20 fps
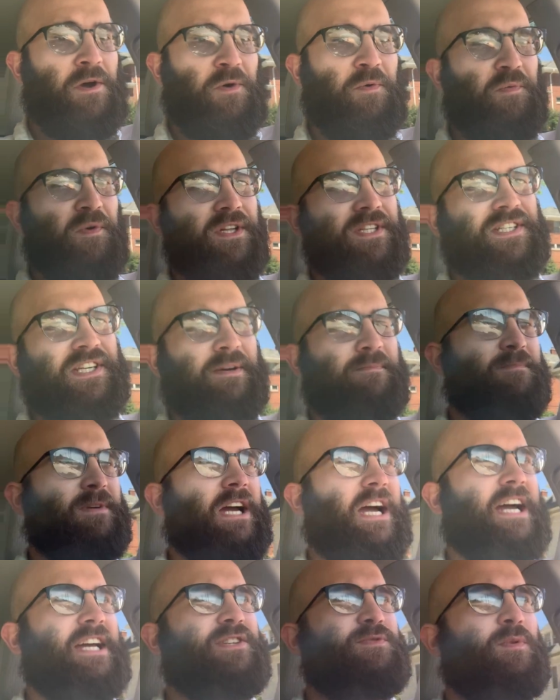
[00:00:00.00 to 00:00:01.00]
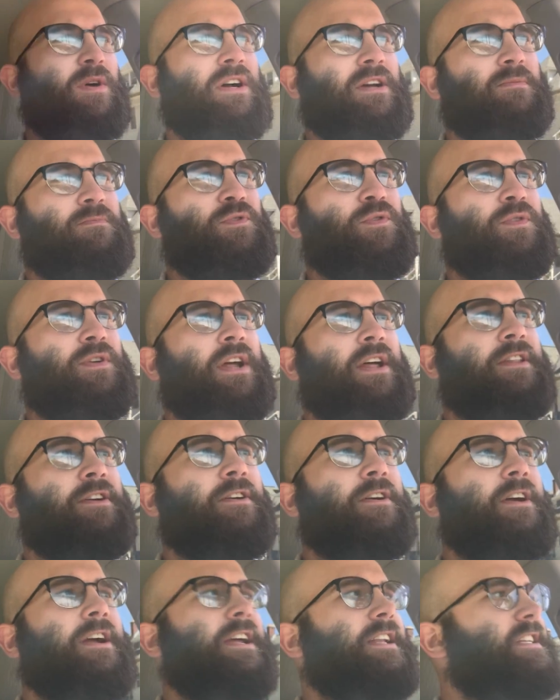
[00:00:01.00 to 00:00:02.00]
What's up, guys? Welcome to
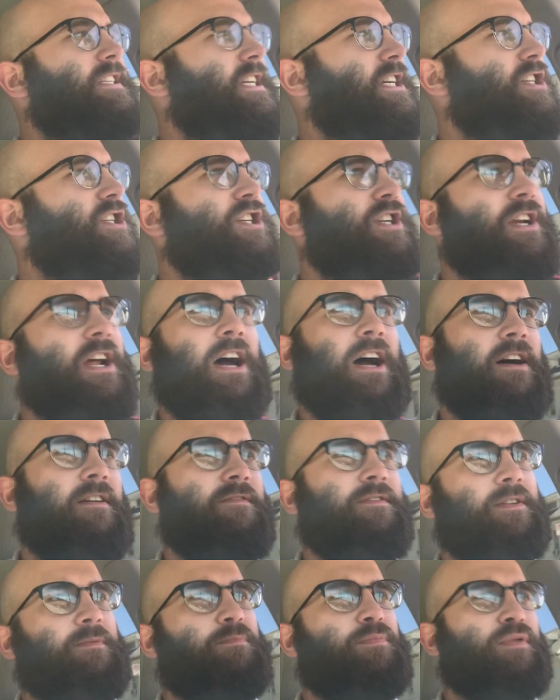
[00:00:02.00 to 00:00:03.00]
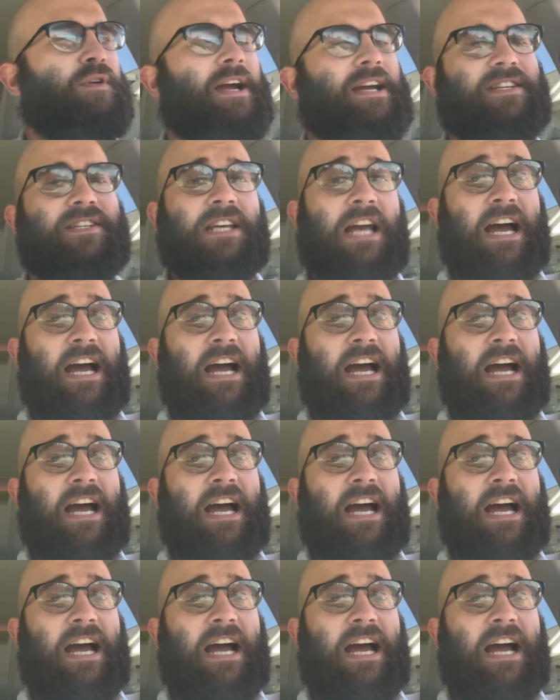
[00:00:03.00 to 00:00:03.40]
another edition of The Press.